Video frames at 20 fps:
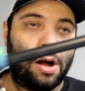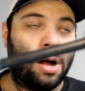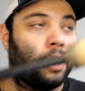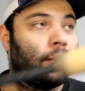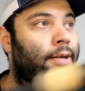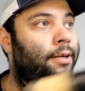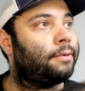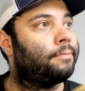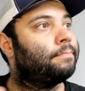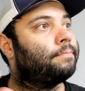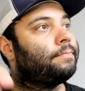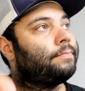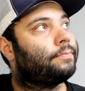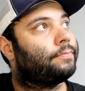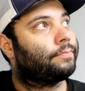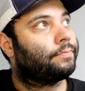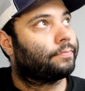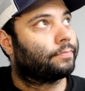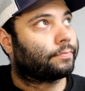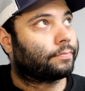on it,
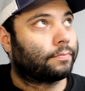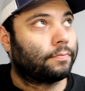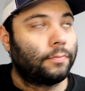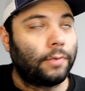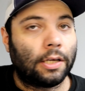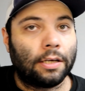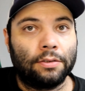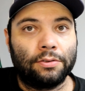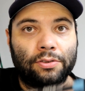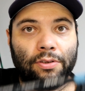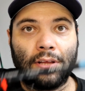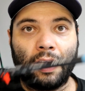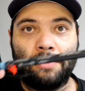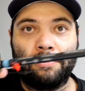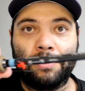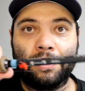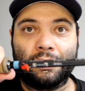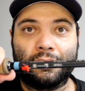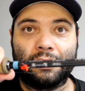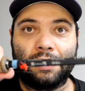so that
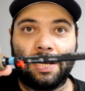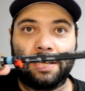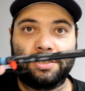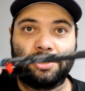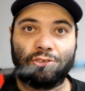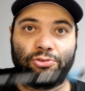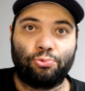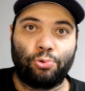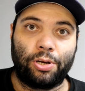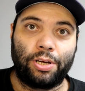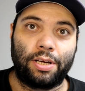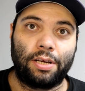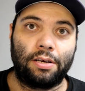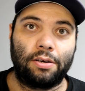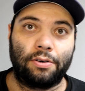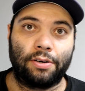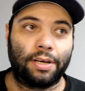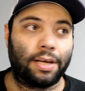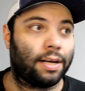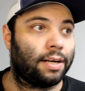way it's not
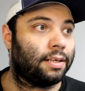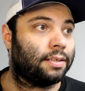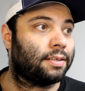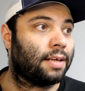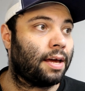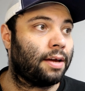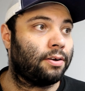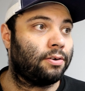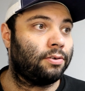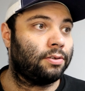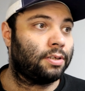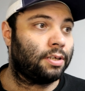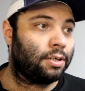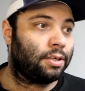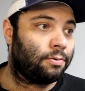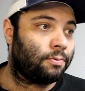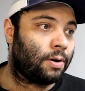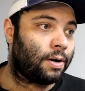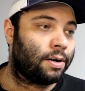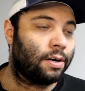swinging or getting tangled
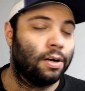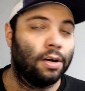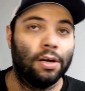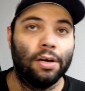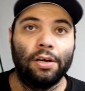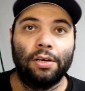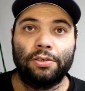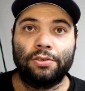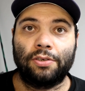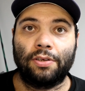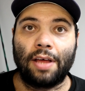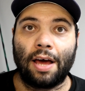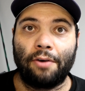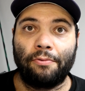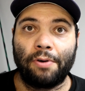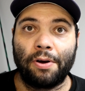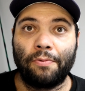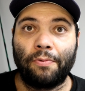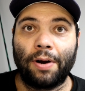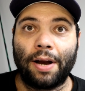anywhere. So that
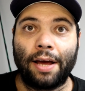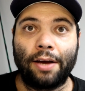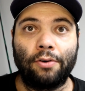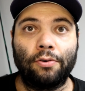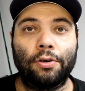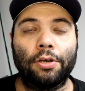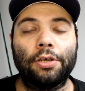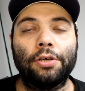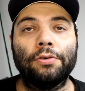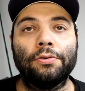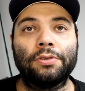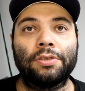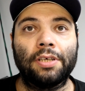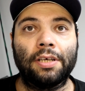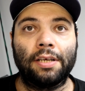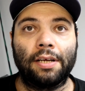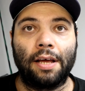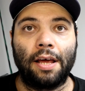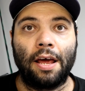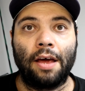way when I go to use
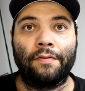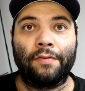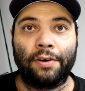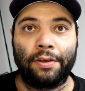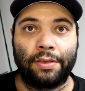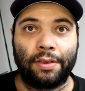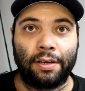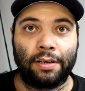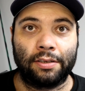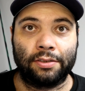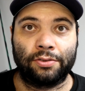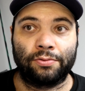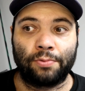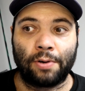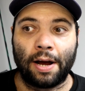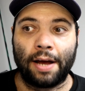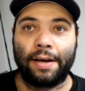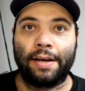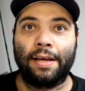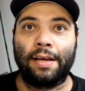it, everything is
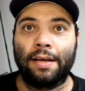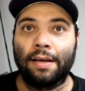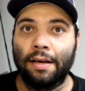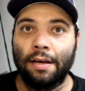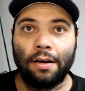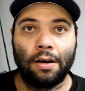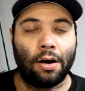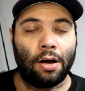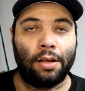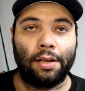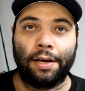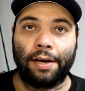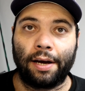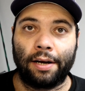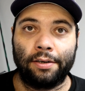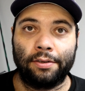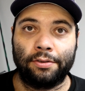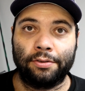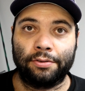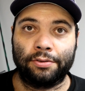ready. All I got
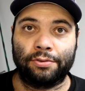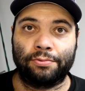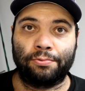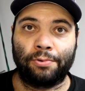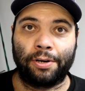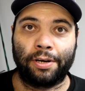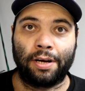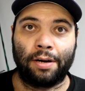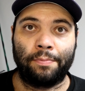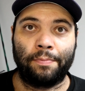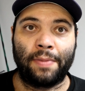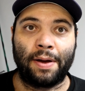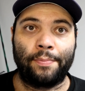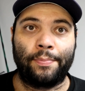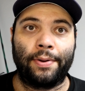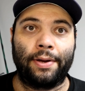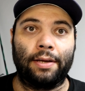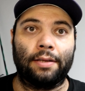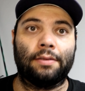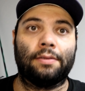to do is rig up my
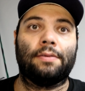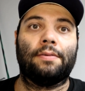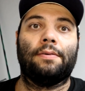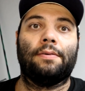bait.